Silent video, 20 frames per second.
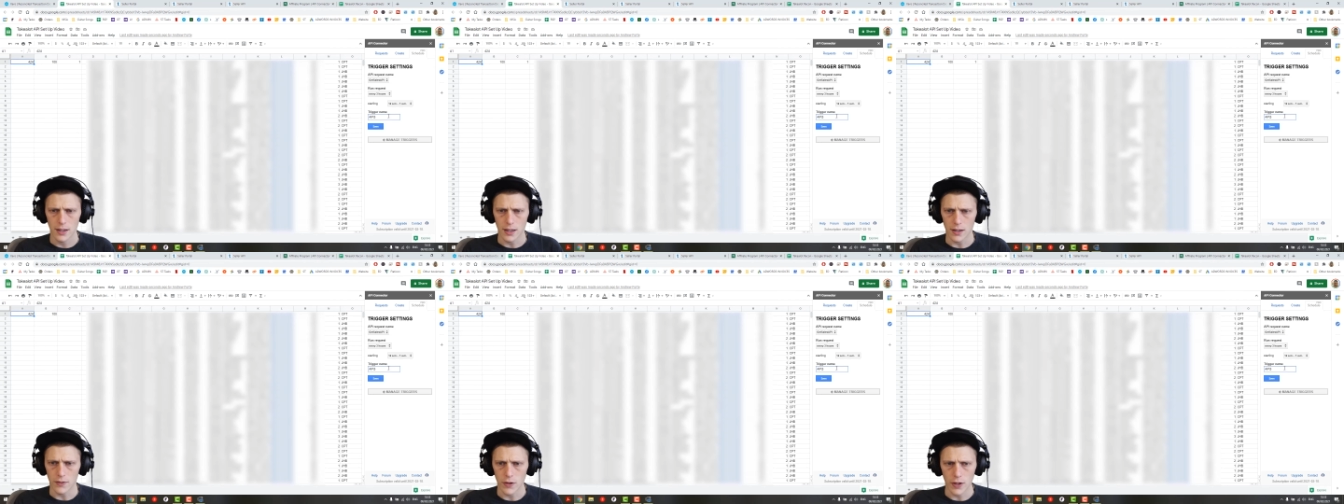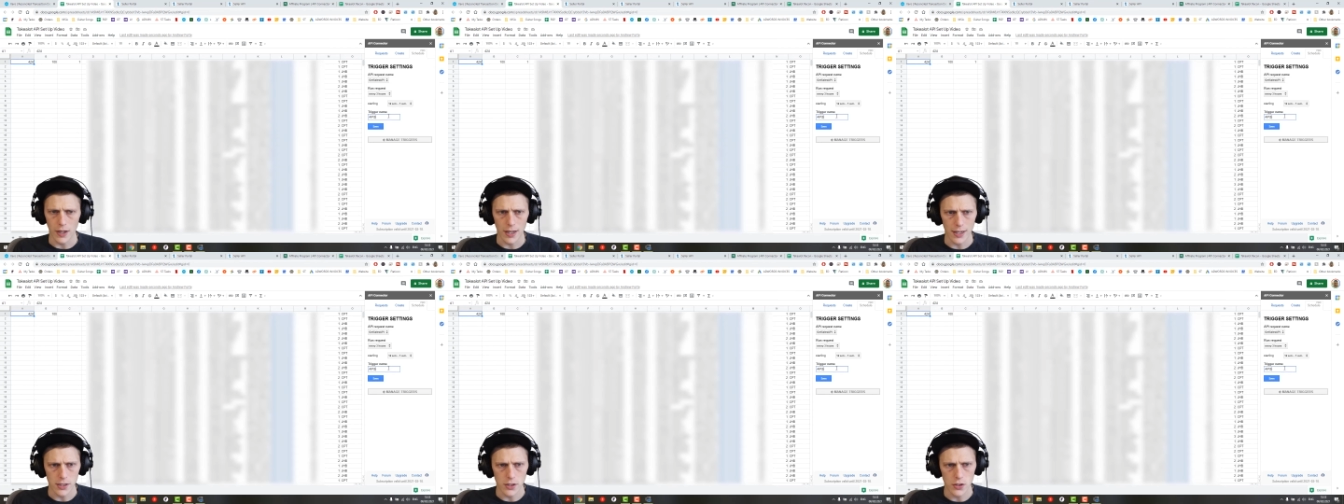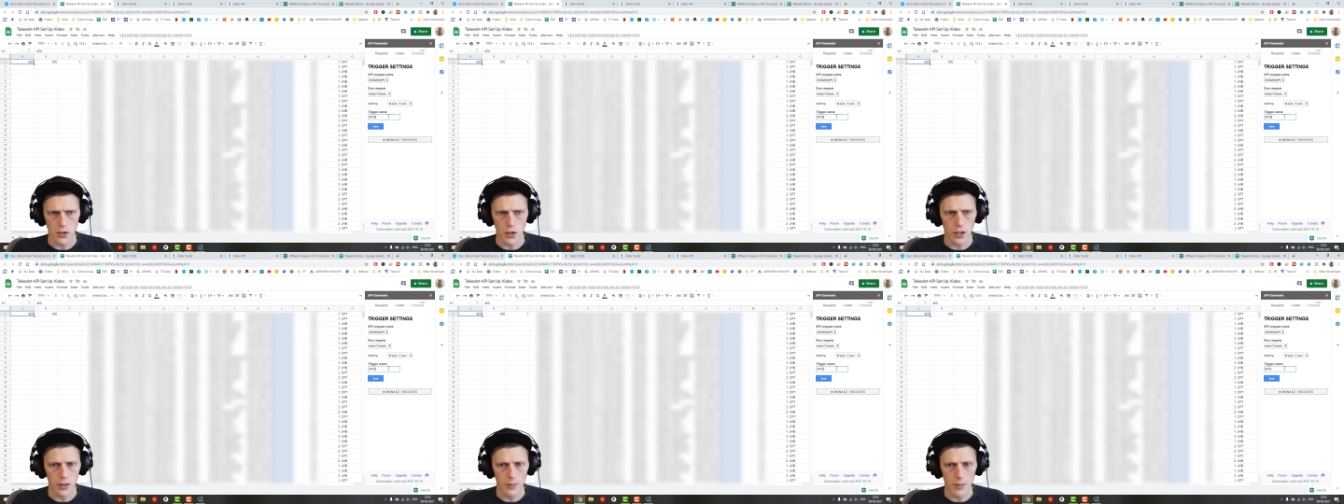If you guys
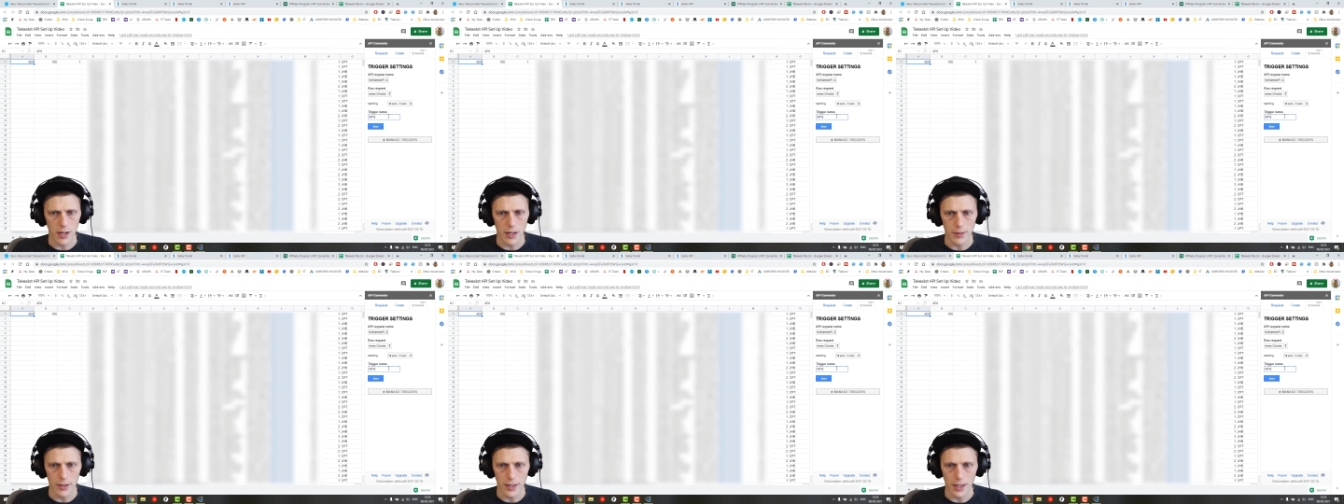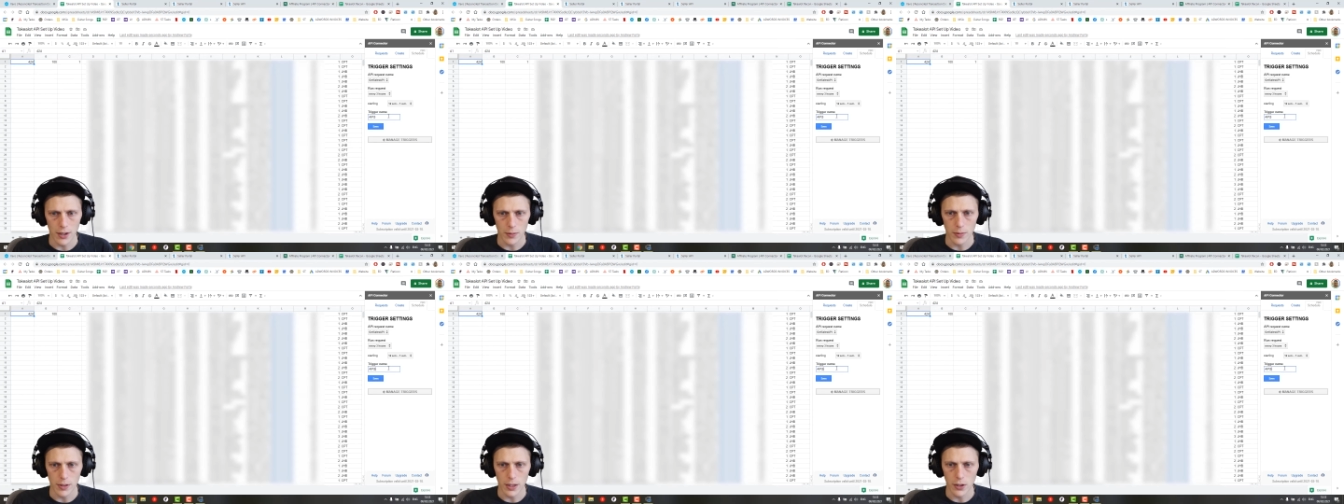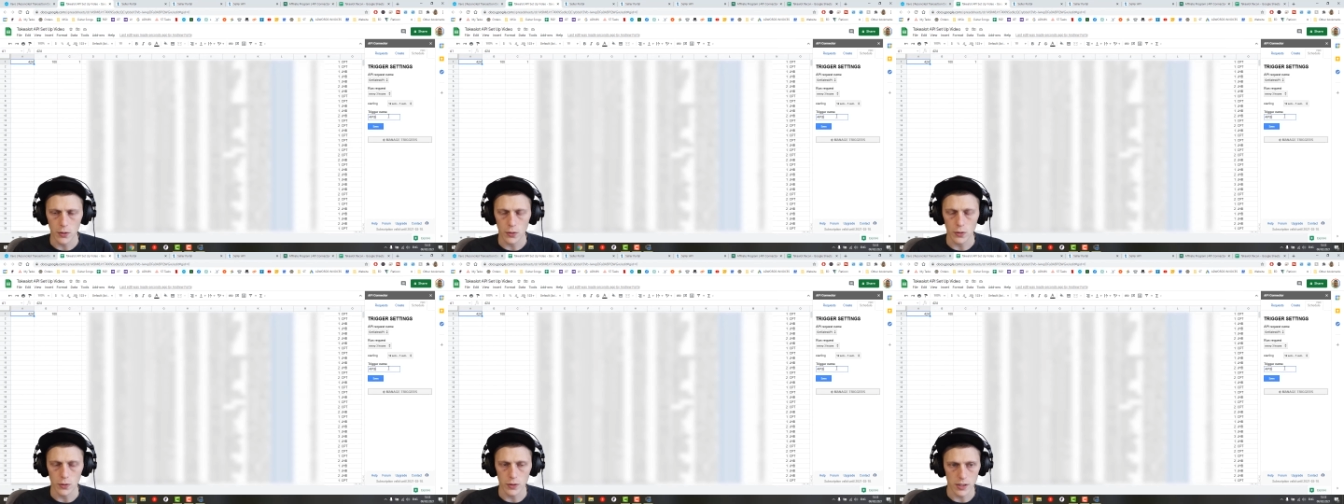know, maybe that would be
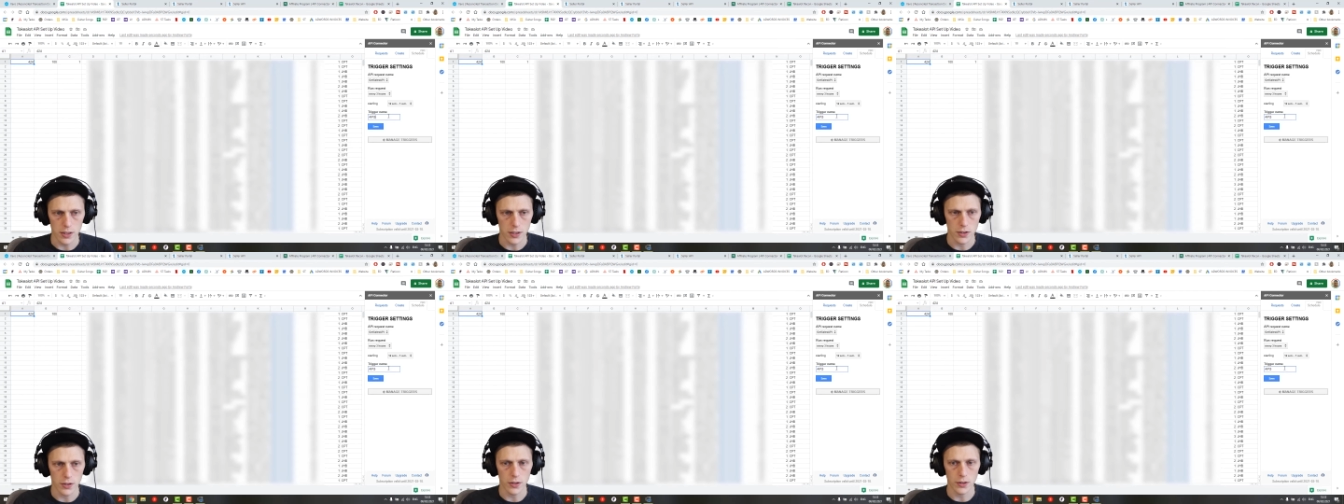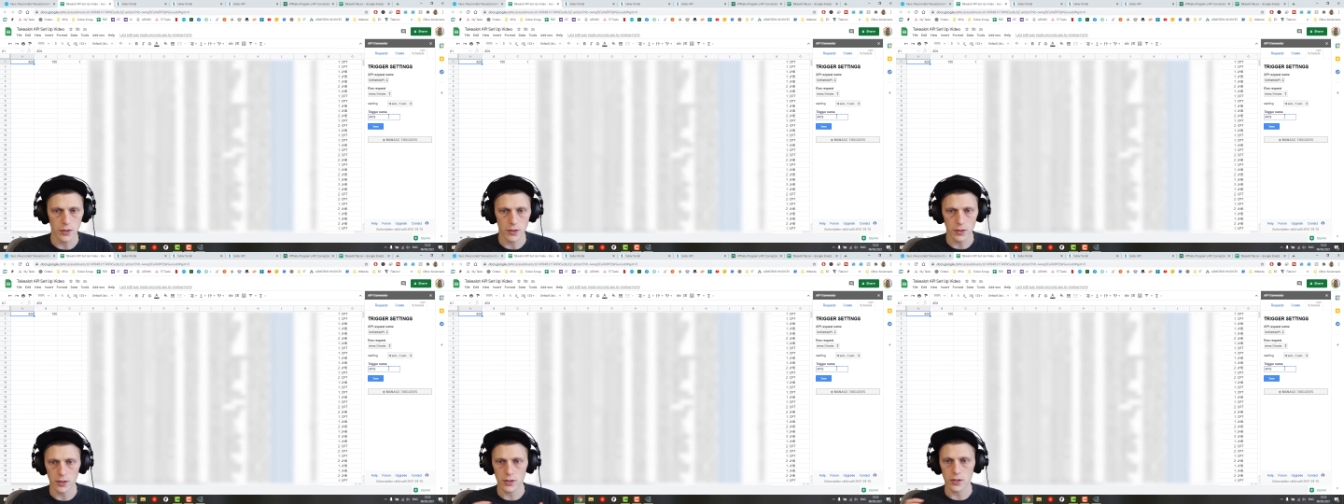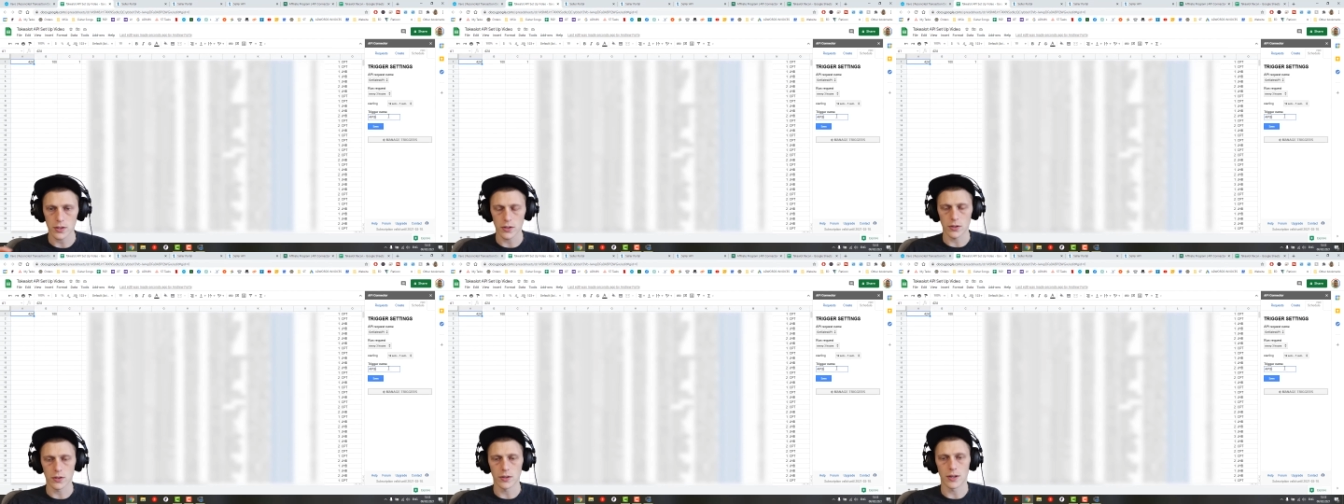cool just to
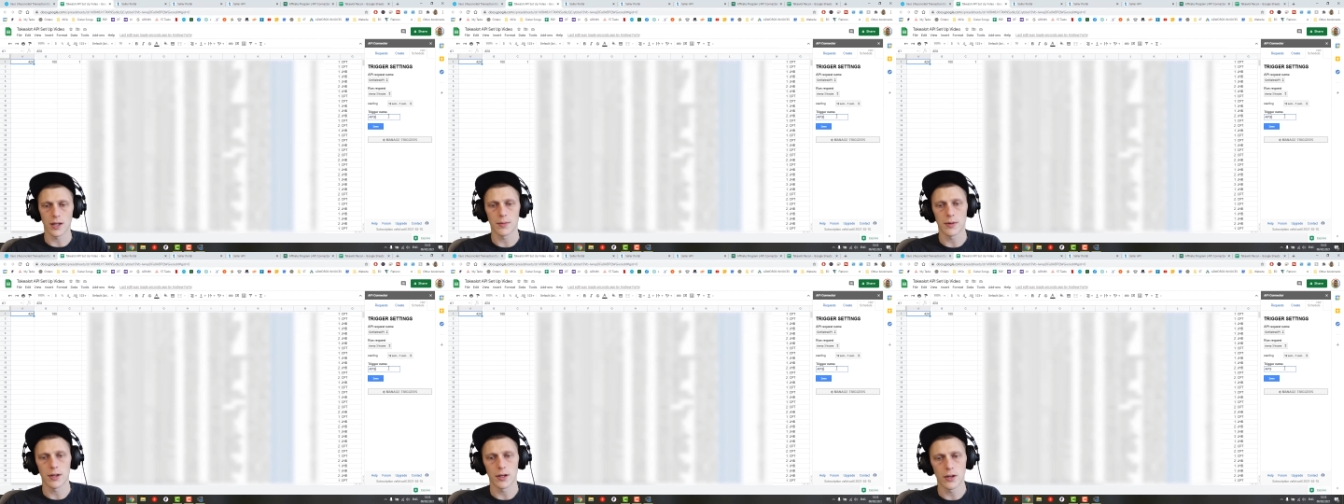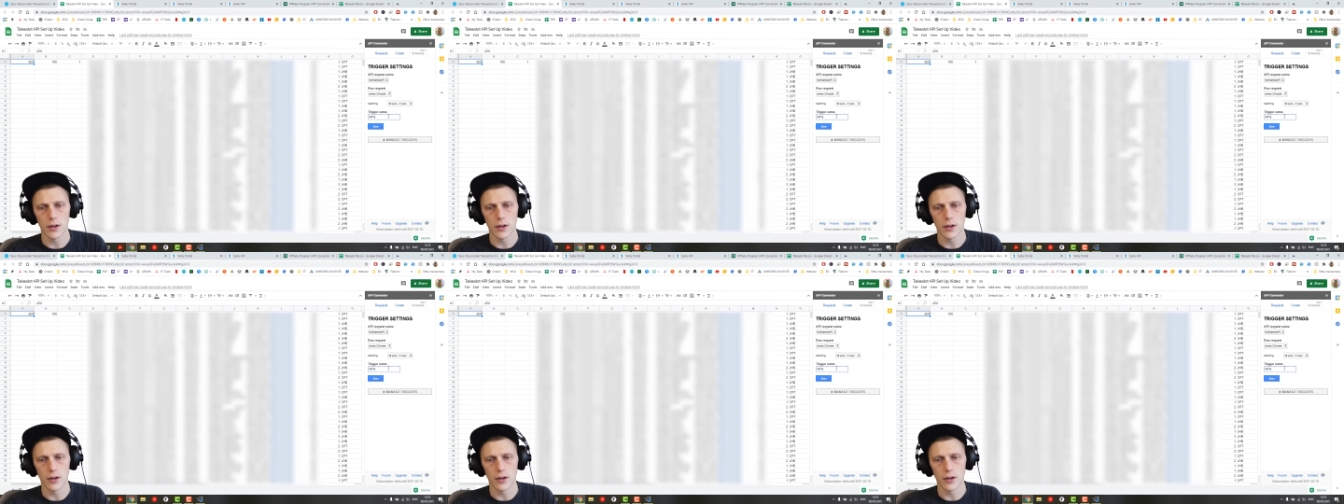to let me